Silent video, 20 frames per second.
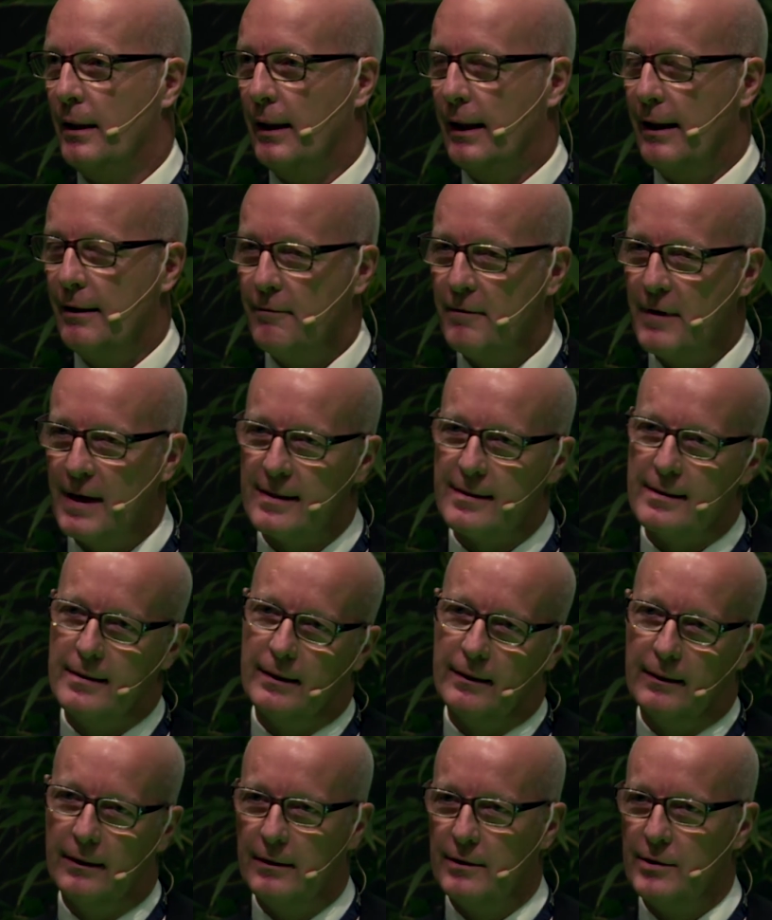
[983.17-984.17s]

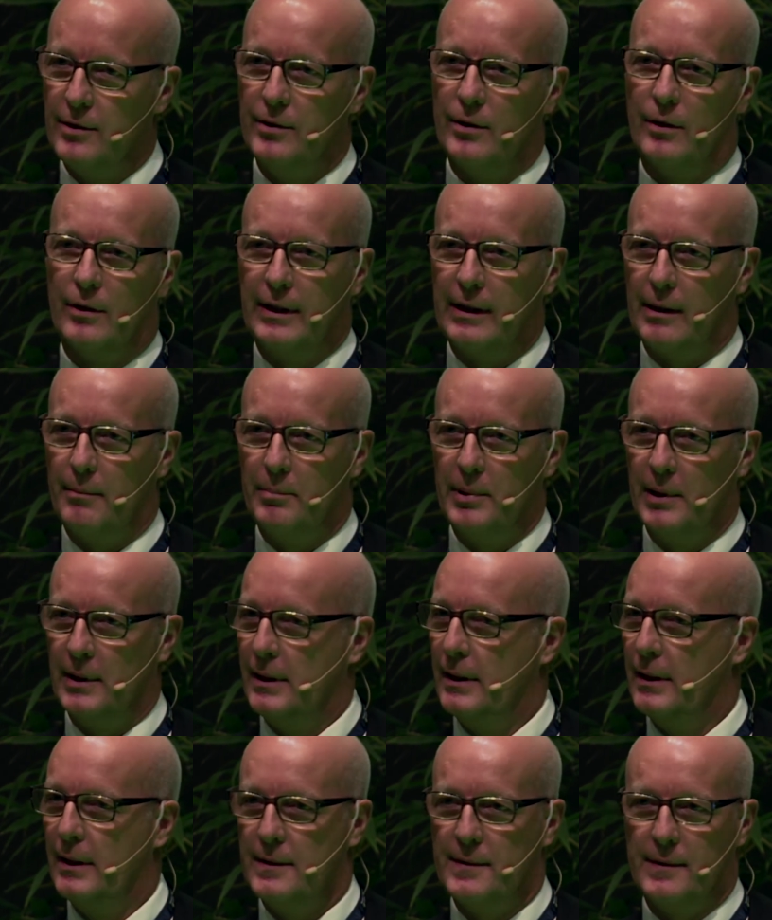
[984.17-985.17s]
investing into your
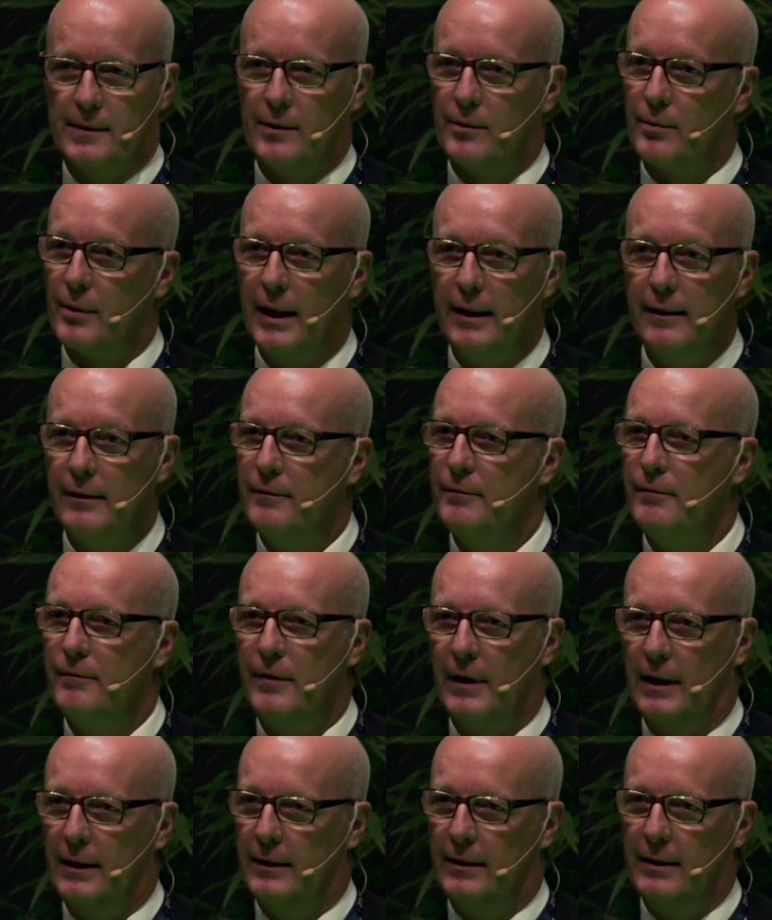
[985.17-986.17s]
company is a great
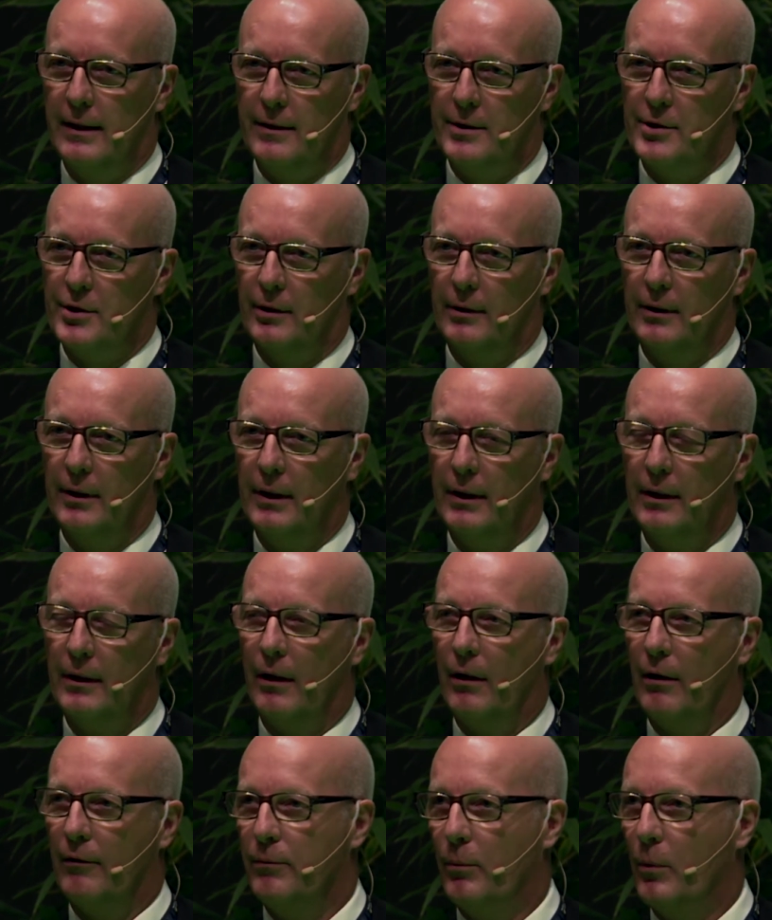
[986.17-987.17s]
validation
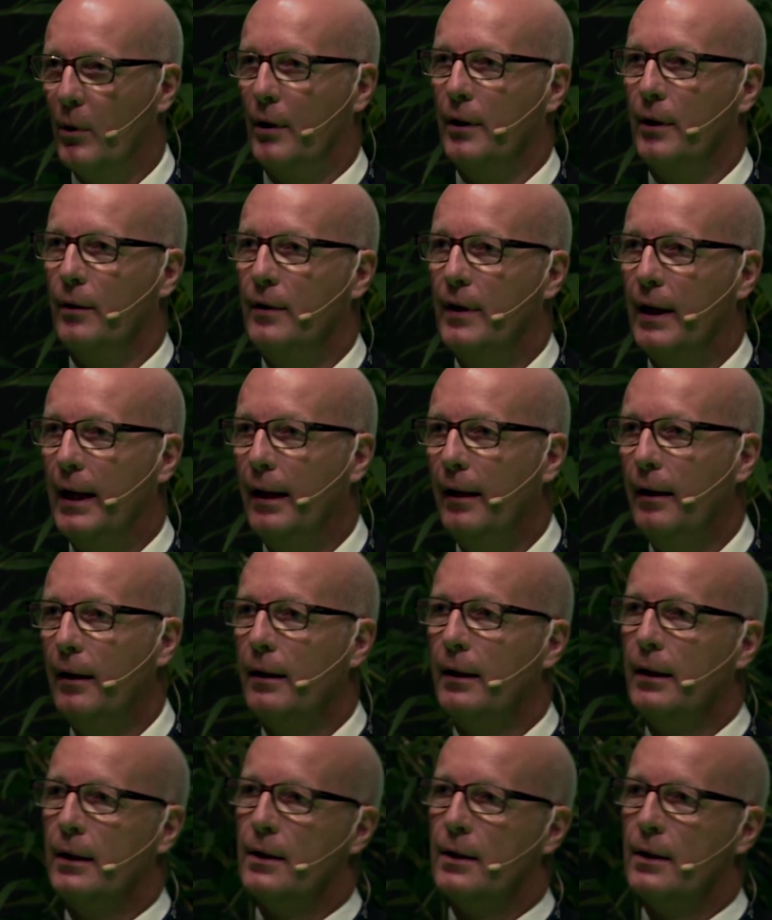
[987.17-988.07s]
of what you did.